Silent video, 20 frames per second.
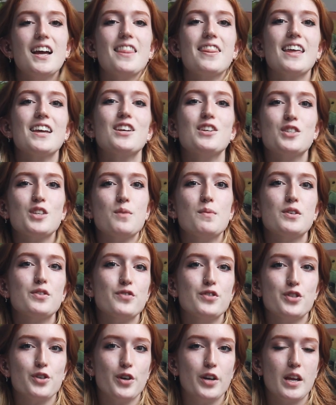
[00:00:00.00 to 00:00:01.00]
Thank you so much
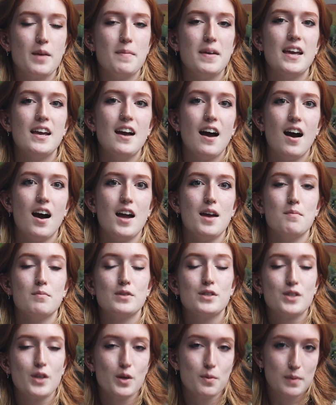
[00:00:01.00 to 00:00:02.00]
for joining me. I'm
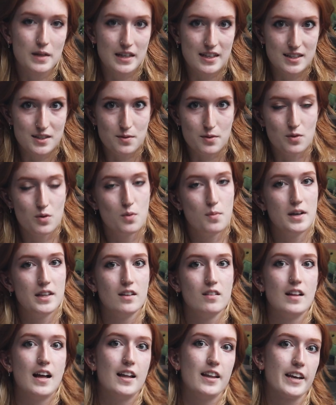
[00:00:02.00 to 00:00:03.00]
so pleased with all my
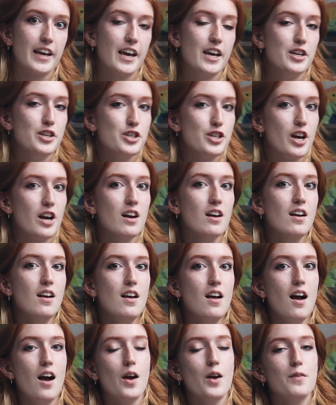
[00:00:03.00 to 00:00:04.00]
little Alocasia.
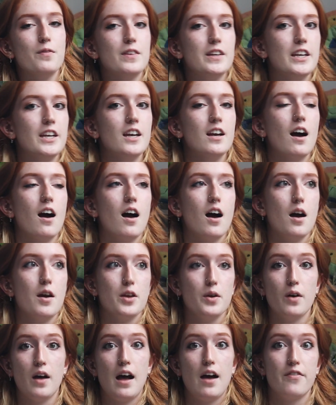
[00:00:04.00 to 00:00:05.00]
Hopefully
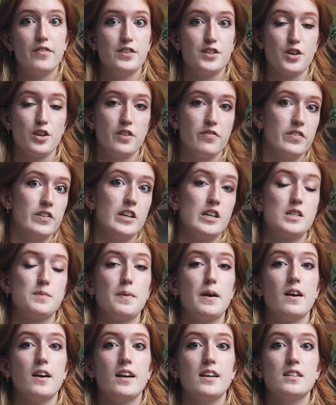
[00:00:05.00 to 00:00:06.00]
you'll have as good of an
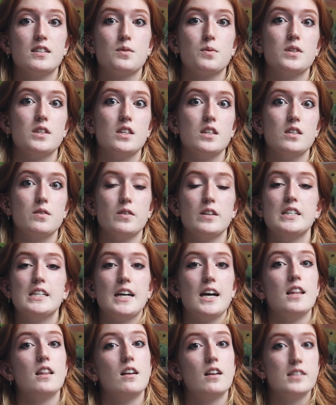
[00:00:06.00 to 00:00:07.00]
experience with this
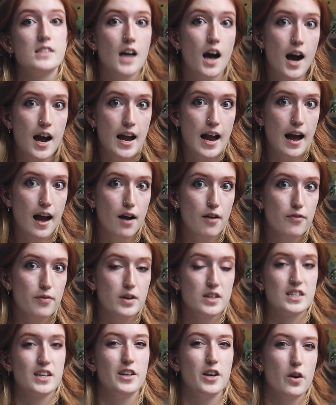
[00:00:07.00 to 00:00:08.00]
retailer as I have,
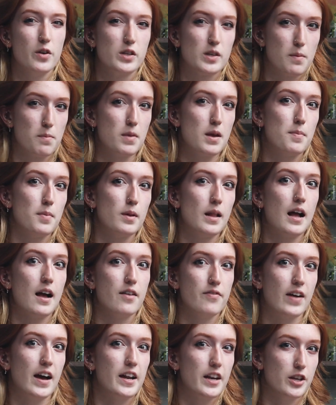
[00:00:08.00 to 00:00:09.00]
because I know some people
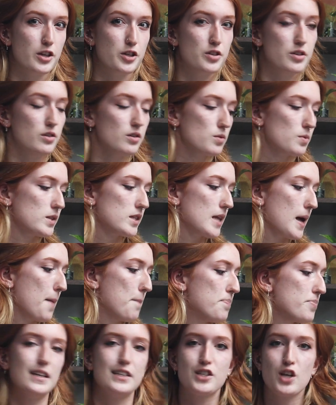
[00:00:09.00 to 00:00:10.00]
have had issues with them.
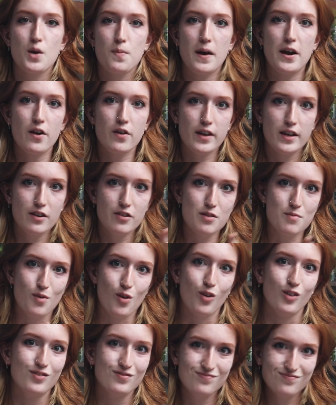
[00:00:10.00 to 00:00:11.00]
Let's hope I don't kill them all.